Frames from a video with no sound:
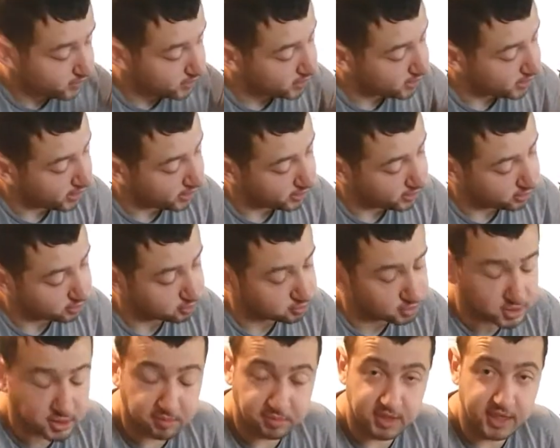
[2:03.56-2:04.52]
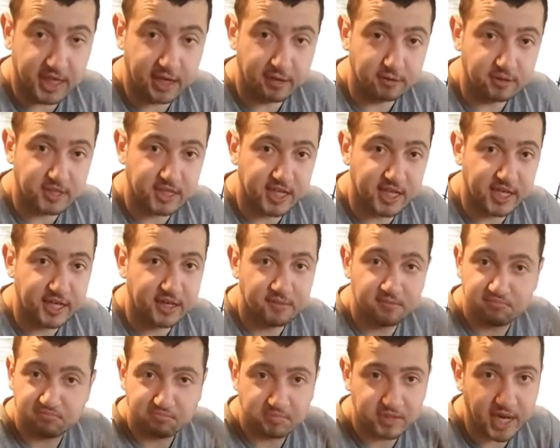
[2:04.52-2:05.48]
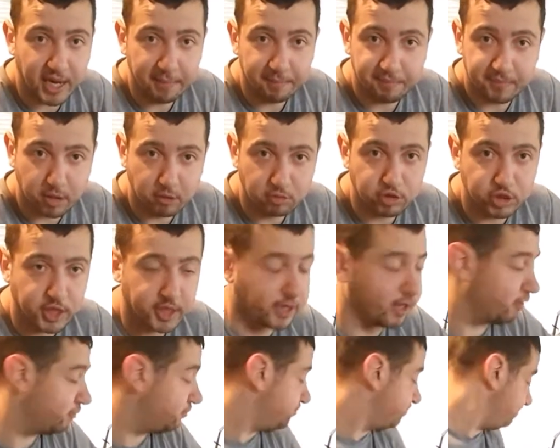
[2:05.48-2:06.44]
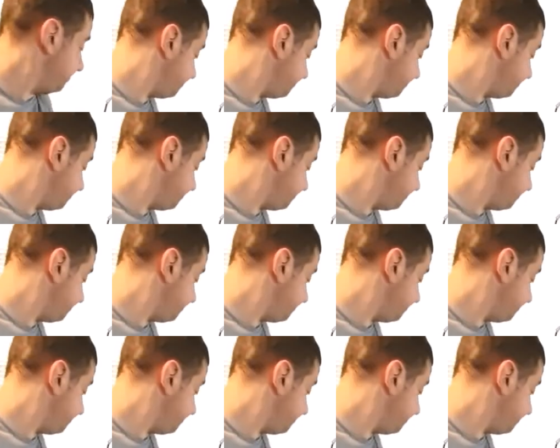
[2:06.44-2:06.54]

It comes with some DLC. Yeah, go and check it out.